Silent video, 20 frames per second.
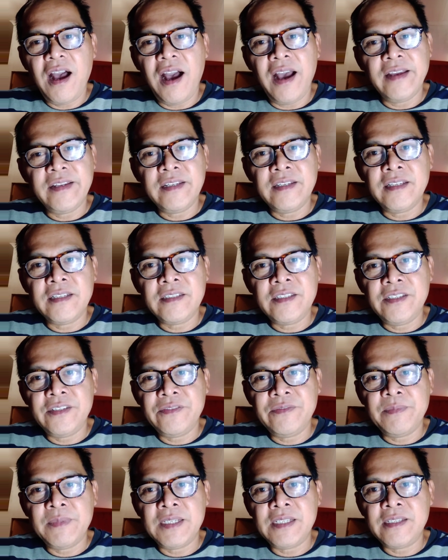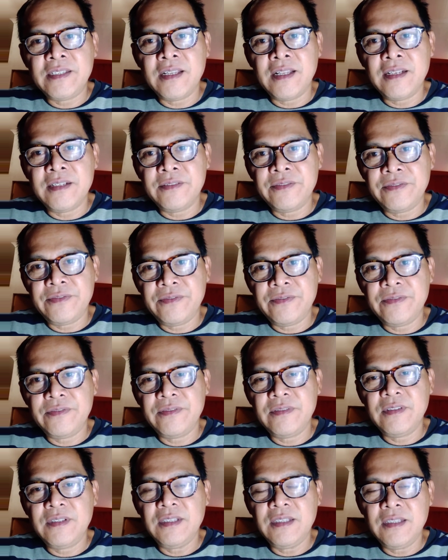I did not give myself
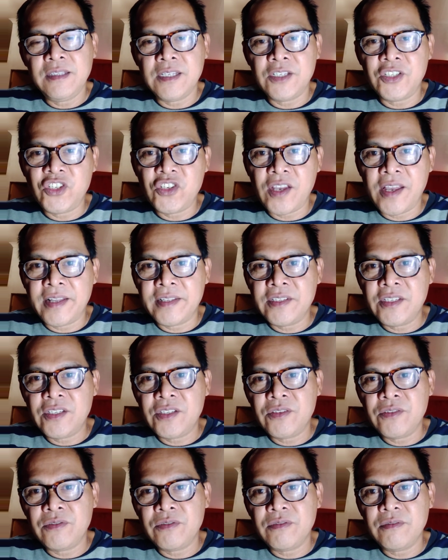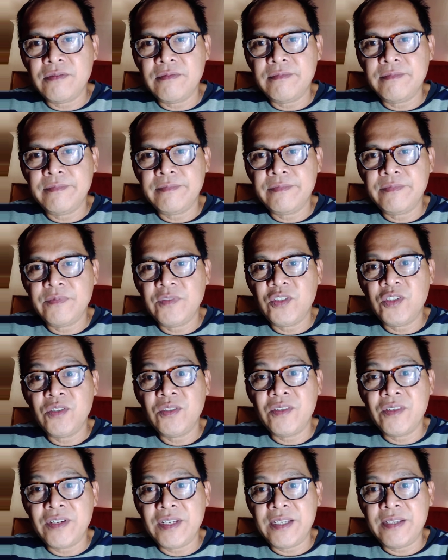the chance to
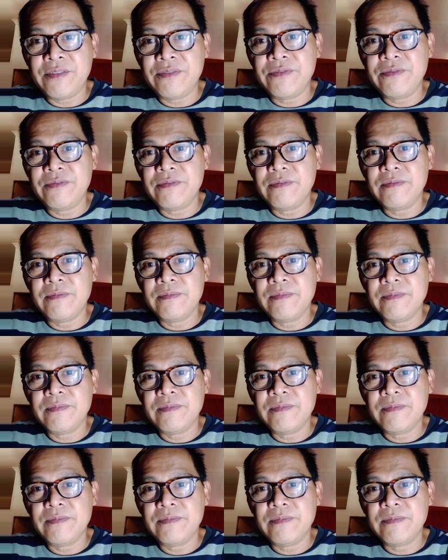grieve.